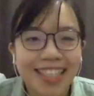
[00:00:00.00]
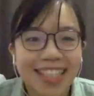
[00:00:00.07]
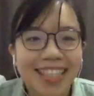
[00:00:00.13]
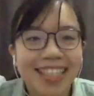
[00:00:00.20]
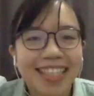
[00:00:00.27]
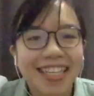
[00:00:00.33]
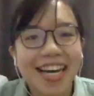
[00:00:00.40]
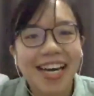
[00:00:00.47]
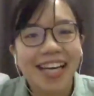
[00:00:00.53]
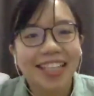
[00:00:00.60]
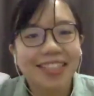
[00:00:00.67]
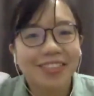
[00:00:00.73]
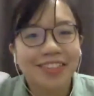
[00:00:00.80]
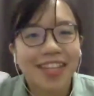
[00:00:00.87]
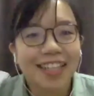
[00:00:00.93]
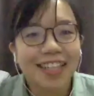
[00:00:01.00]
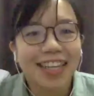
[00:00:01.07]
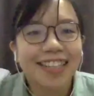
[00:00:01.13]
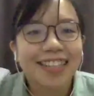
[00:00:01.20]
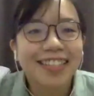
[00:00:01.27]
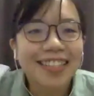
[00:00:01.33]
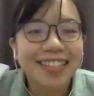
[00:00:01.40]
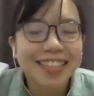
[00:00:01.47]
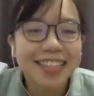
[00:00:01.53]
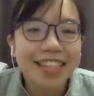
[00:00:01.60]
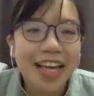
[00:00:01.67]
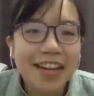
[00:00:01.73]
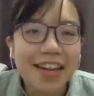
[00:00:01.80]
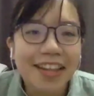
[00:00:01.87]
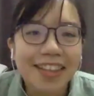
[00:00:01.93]
yeah, so that's the
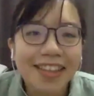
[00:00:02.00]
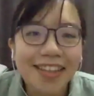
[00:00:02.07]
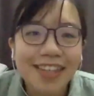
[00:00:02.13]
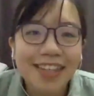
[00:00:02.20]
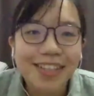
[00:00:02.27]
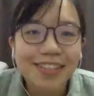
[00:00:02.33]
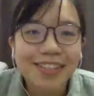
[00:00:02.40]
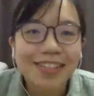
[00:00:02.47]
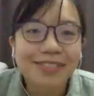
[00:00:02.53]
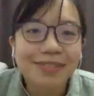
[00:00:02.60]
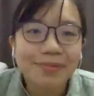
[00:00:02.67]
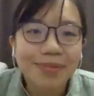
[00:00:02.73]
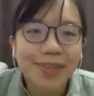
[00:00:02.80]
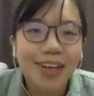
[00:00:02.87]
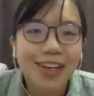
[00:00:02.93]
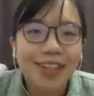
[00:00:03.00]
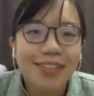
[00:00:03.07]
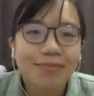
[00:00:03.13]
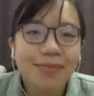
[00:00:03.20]
unethical part.